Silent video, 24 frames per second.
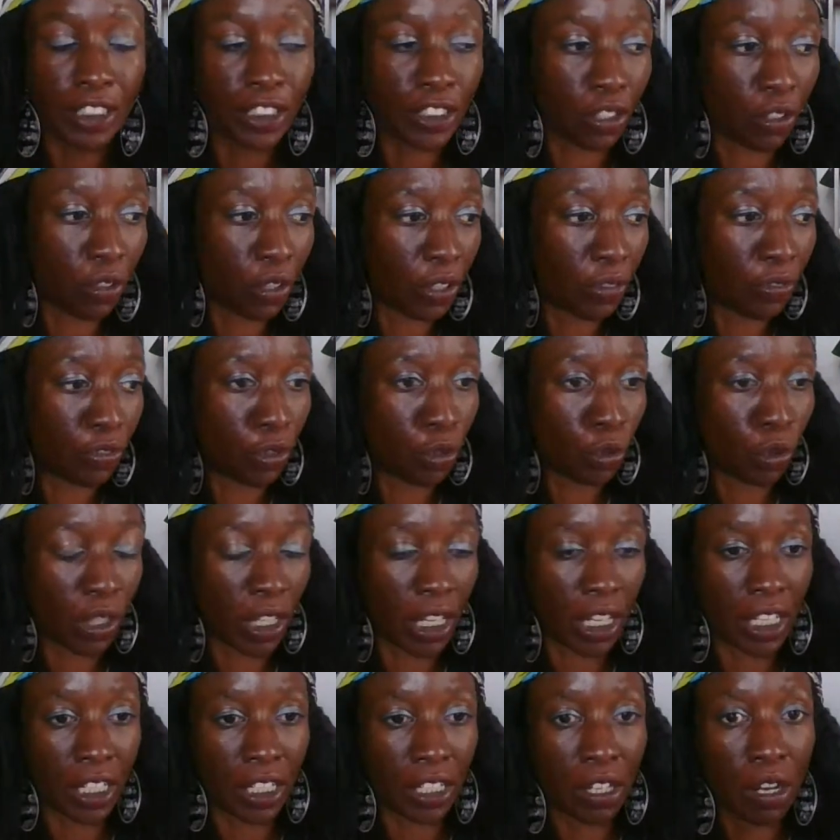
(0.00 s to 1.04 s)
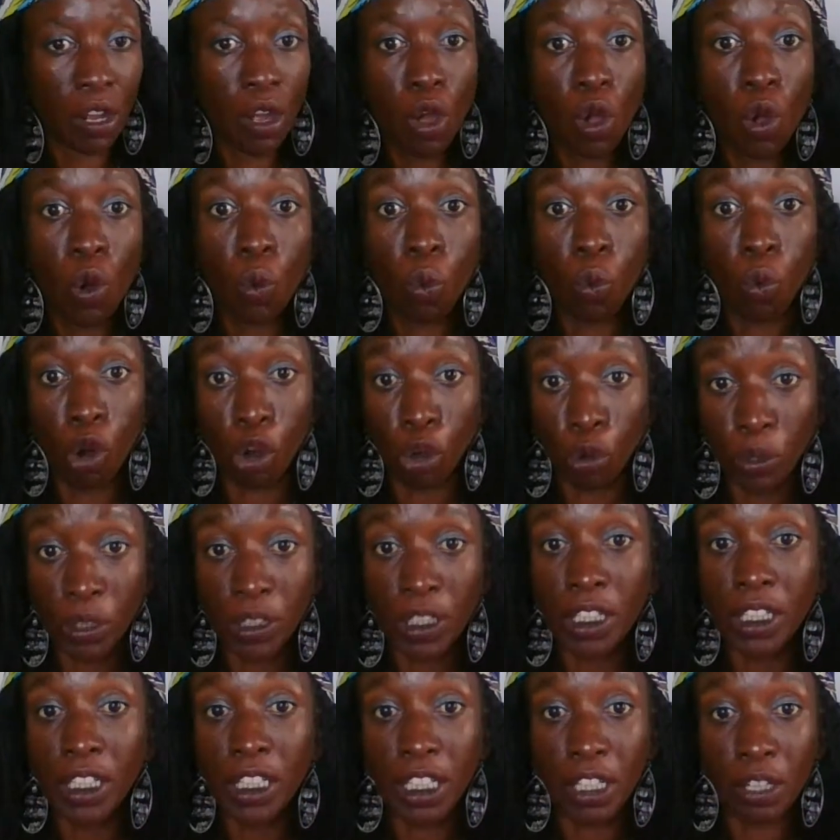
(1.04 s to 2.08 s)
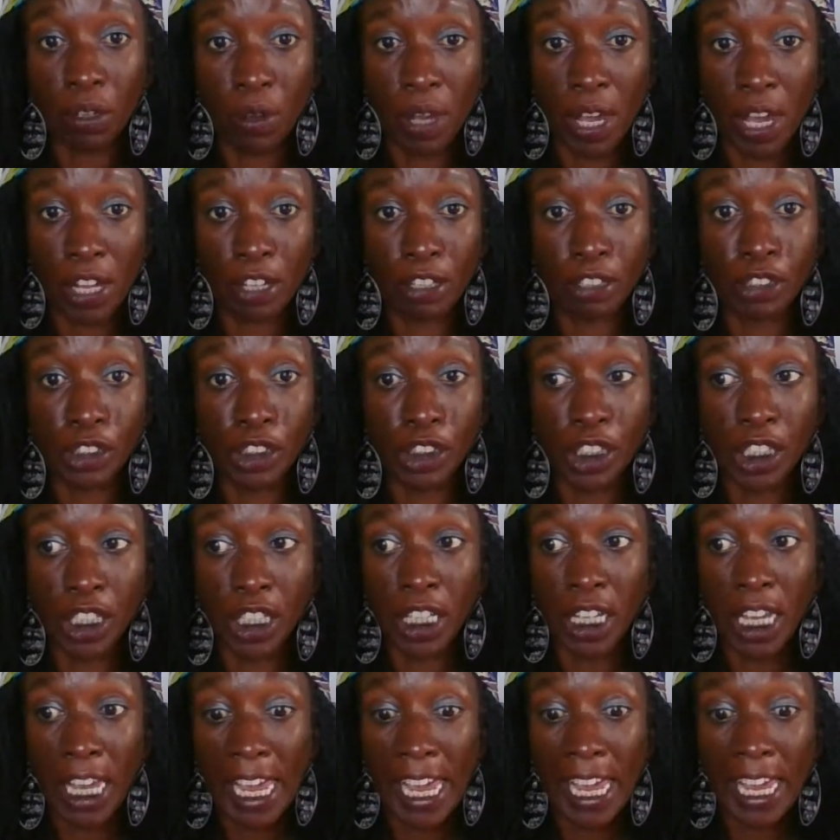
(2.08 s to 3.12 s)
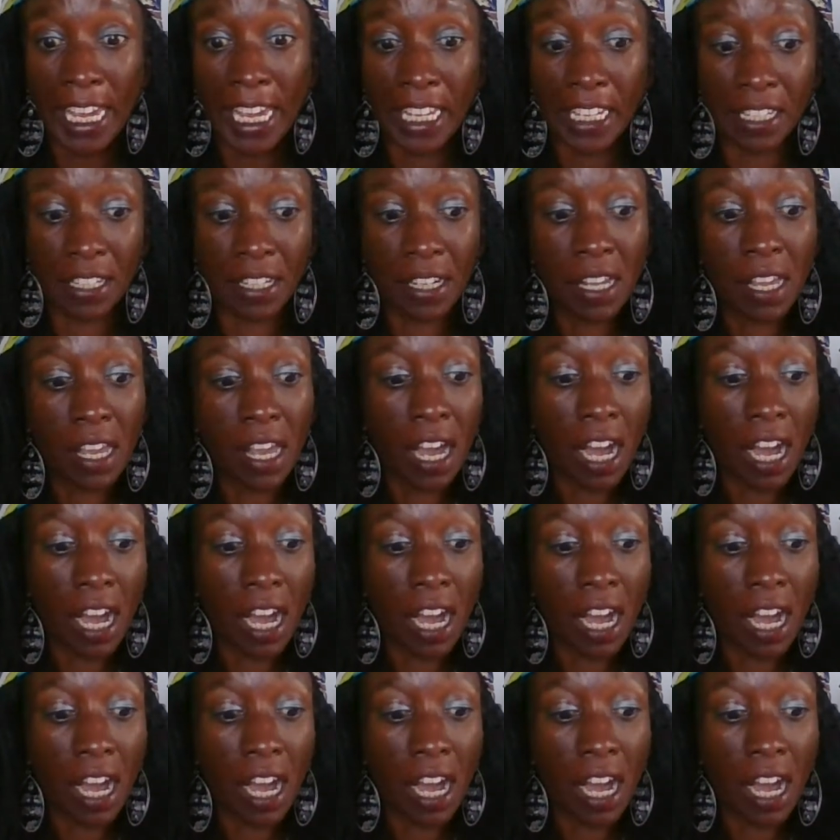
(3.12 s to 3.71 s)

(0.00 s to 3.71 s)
So if you can work with the Leo energy and